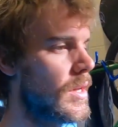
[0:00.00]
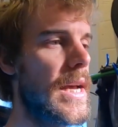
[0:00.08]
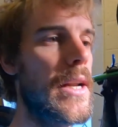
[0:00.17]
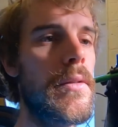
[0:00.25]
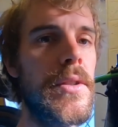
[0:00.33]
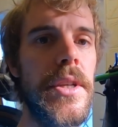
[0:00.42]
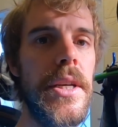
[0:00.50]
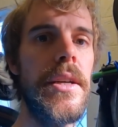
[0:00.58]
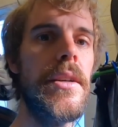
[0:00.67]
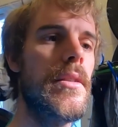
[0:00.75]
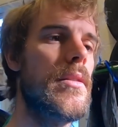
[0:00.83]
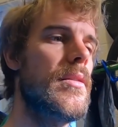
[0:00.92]
and
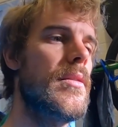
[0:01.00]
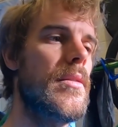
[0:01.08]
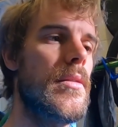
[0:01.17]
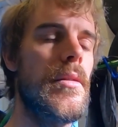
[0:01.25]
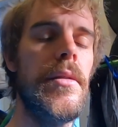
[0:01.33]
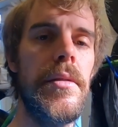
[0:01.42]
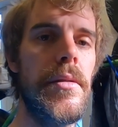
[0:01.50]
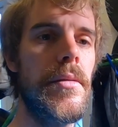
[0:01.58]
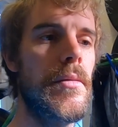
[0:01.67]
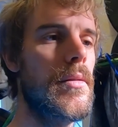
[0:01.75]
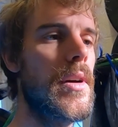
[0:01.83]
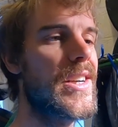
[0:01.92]
obviously
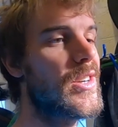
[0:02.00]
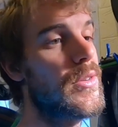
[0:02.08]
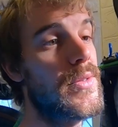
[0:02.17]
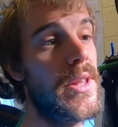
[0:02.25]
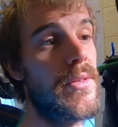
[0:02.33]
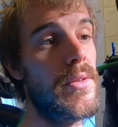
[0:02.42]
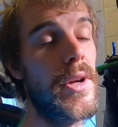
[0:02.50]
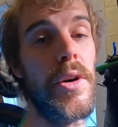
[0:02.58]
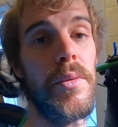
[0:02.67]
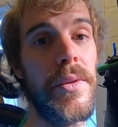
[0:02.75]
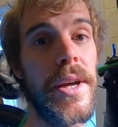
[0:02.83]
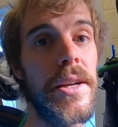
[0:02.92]
I can't fit it through the
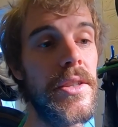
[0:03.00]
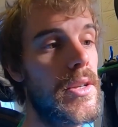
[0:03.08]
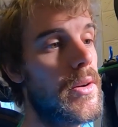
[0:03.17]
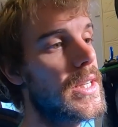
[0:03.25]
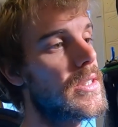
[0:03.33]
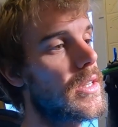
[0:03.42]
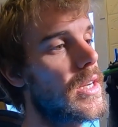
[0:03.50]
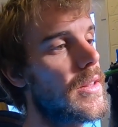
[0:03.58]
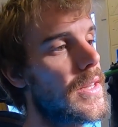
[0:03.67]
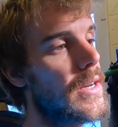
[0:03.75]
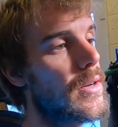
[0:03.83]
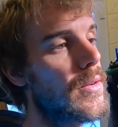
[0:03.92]
hole with that, so I need to cut
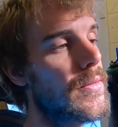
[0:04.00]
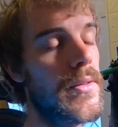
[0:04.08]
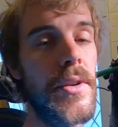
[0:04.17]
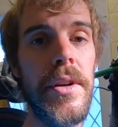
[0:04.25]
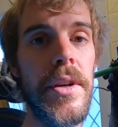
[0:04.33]
the end off,